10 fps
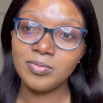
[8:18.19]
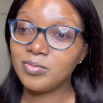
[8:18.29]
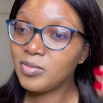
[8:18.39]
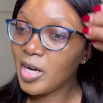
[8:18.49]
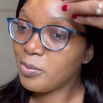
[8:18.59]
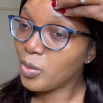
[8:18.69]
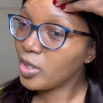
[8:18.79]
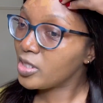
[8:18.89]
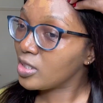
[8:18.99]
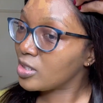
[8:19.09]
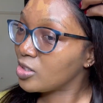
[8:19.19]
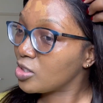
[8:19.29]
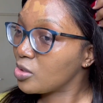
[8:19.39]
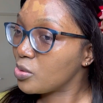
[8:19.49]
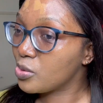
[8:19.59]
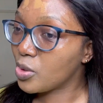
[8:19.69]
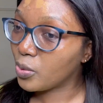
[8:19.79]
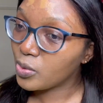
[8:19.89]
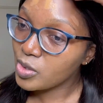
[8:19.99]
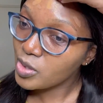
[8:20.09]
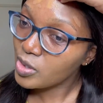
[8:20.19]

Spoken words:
my body is just two-toned.